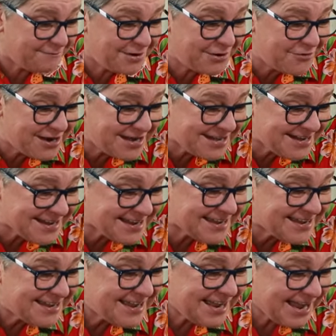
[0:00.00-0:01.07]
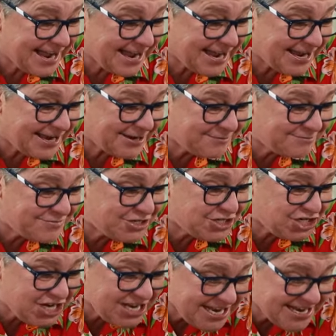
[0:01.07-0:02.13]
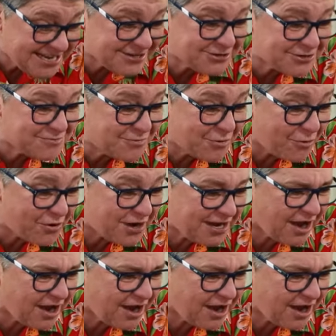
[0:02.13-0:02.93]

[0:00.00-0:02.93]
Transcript: Marinda, Jean, good morning.